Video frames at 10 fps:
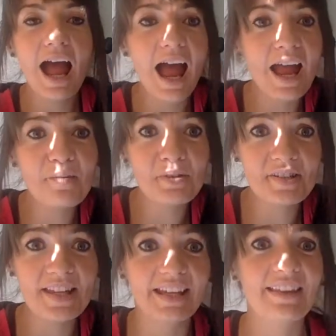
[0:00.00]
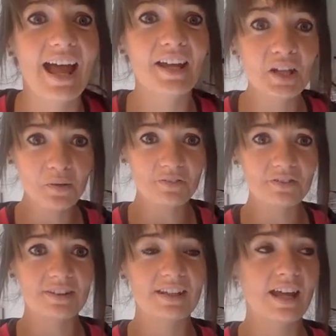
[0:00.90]
I'm not saying that I know
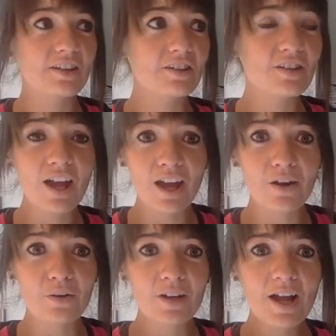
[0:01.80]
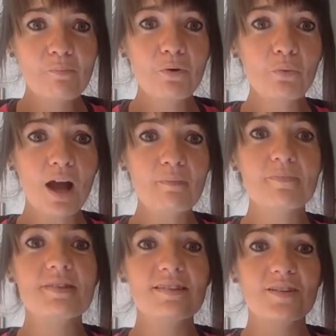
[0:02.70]
everything, no, but
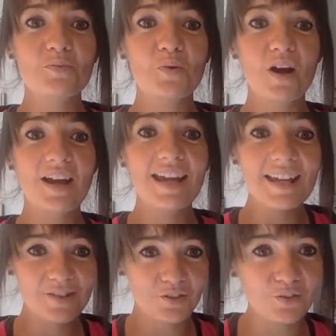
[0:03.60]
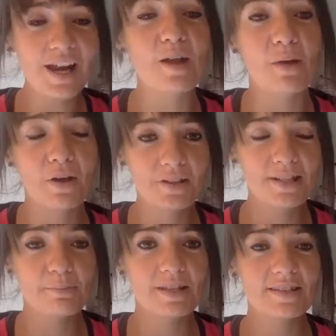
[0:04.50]
what is great about
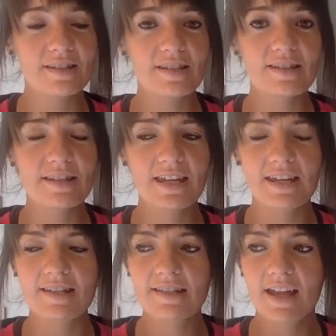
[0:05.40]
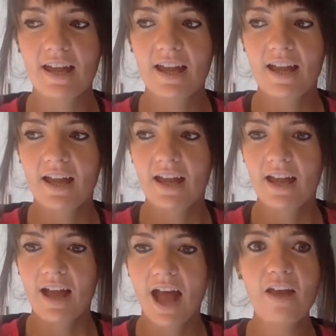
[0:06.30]
this business is
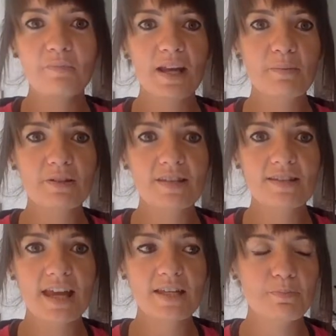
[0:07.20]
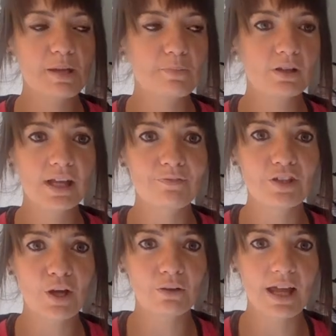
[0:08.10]
I've been able to say to people, if
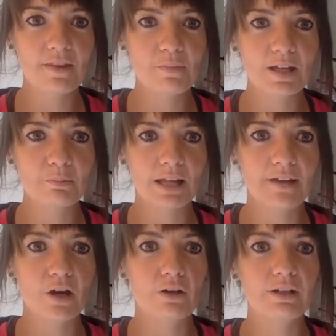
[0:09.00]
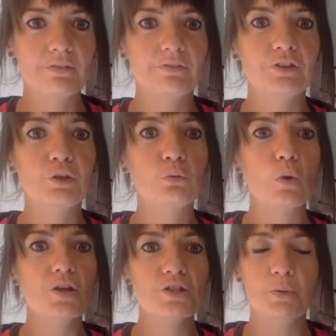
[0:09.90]
you don't like the meal plan or if you
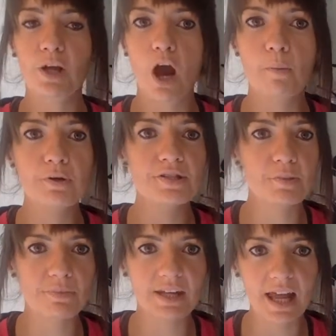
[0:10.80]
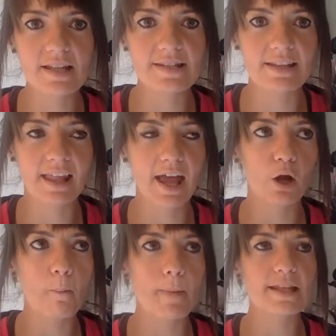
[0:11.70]
want to incorporate something else in there,
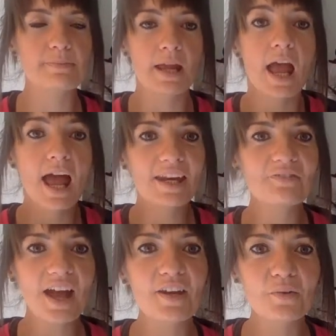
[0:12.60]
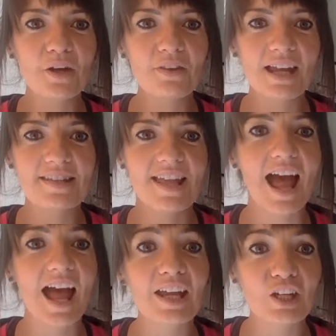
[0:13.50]
come back to me. And if I don't know the answer,
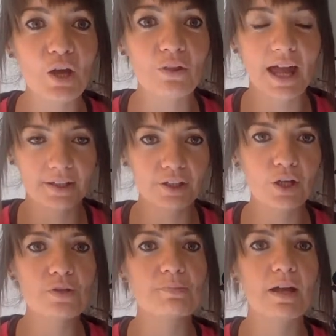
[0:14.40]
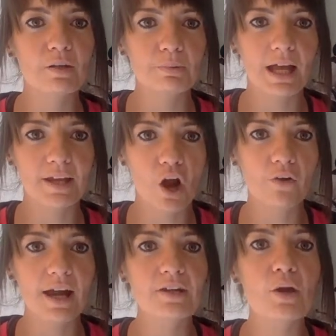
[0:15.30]
I know that I can go to my upline, or
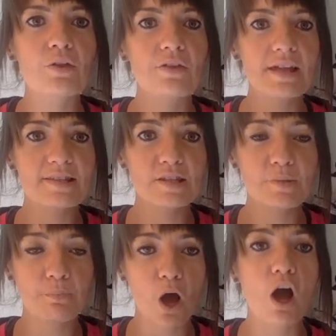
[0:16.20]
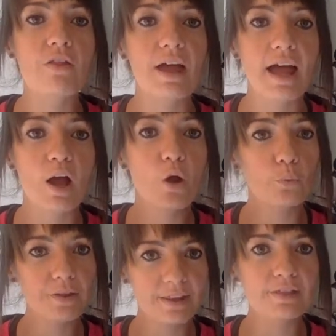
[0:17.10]
I know that there's the support there
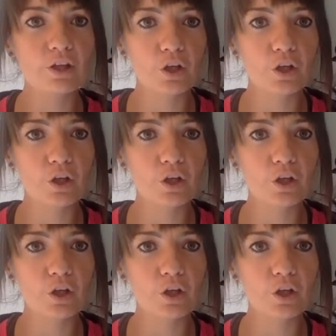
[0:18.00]
within the